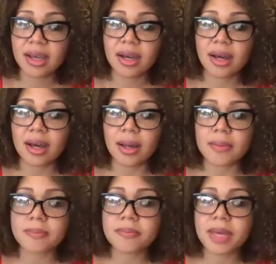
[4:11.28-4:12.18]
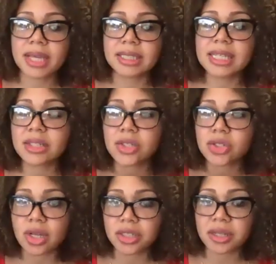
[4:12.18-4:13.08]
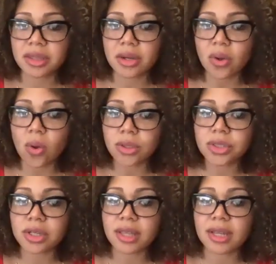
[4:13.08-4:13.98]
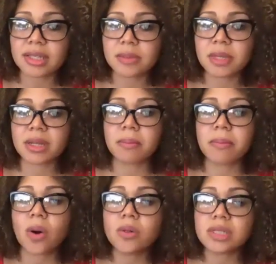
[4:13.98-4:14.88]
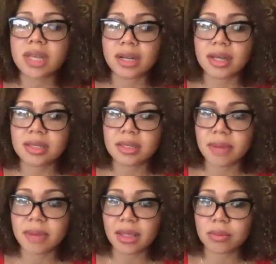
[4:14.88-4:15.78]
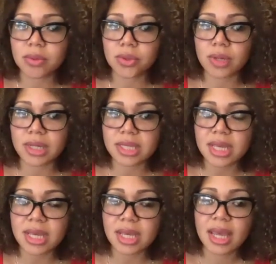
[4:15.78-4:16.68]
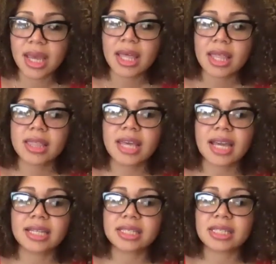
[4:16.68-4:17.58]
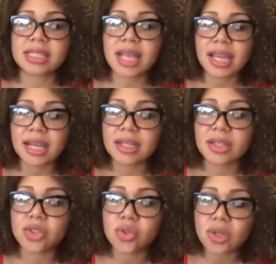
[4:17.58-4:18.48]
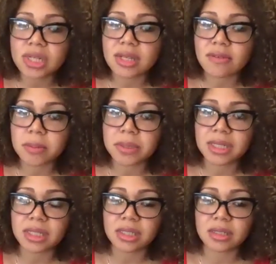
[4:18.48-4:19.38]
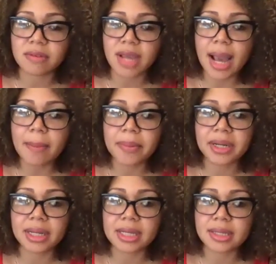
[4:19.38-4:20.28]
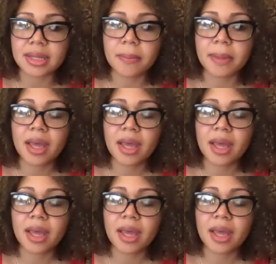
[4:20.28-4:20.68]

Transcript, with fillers: um, and deconstructing the culture that has been imposed on us by the bourgeoisie that is sustained and ensures the reproduction of capitalism